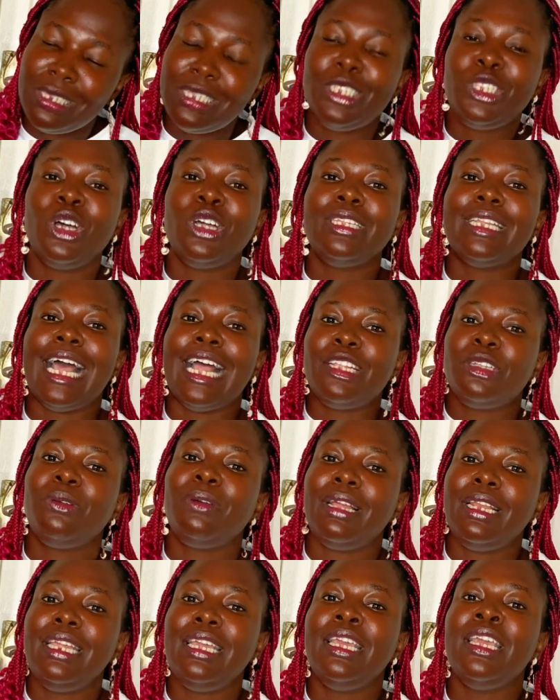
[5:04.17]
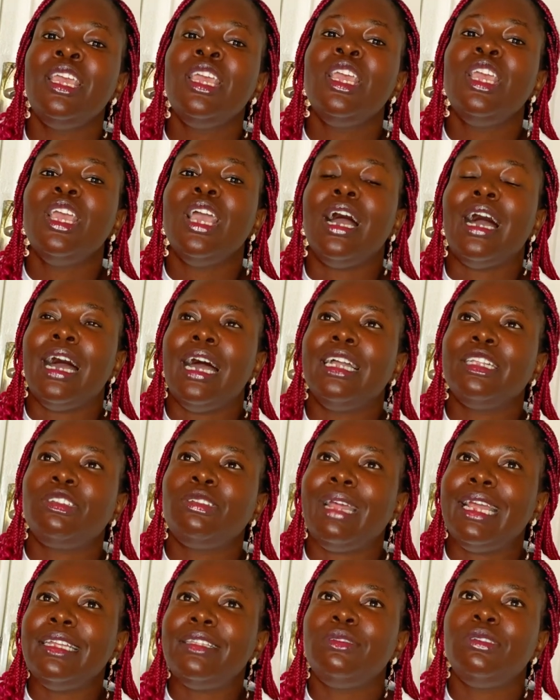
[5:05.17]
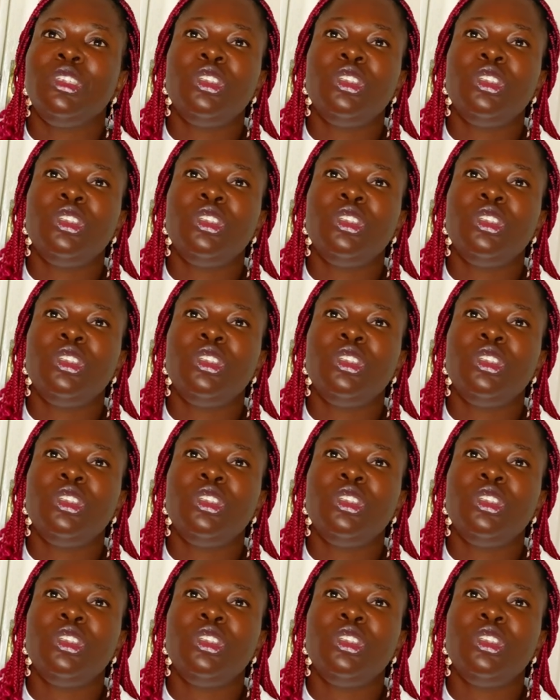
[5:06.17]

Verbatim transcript: you don't actually uh try to,